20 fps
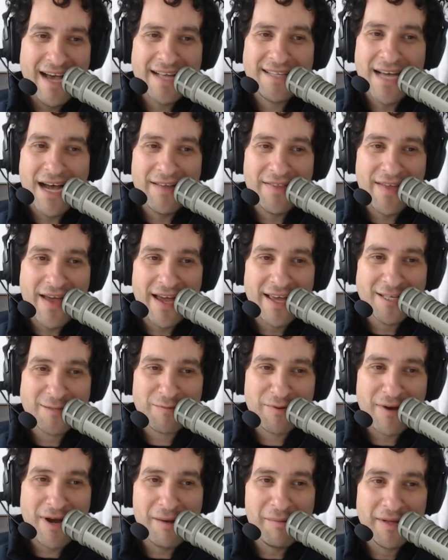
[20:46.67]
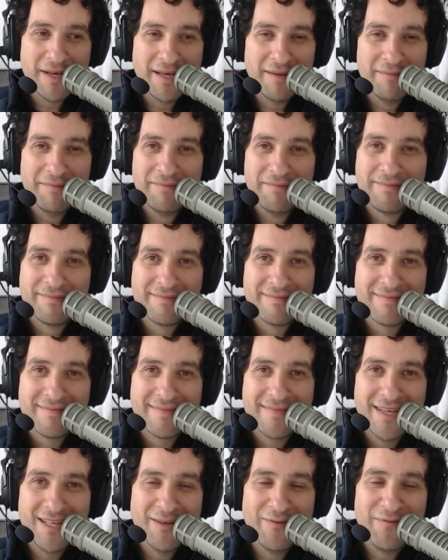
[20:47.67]
I doubt that. He's probably
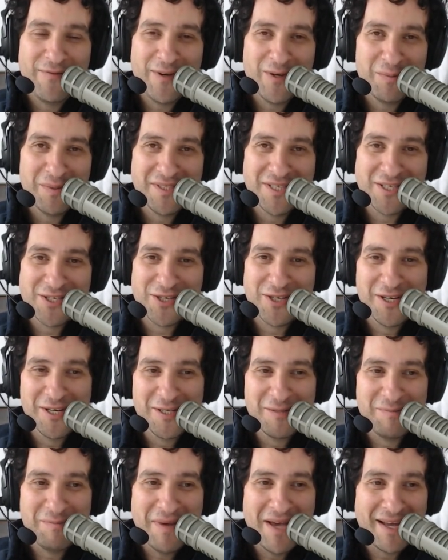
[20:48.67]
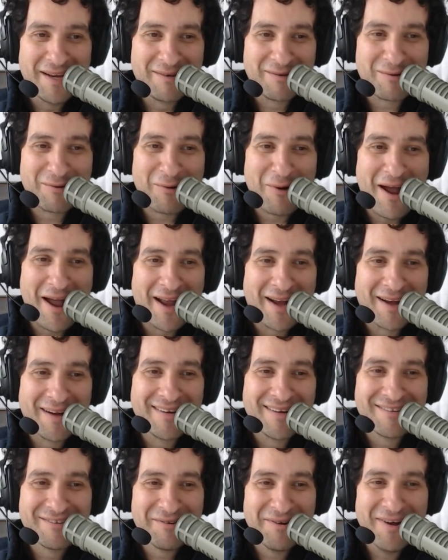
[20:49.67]
in the fetal position in his bed crying.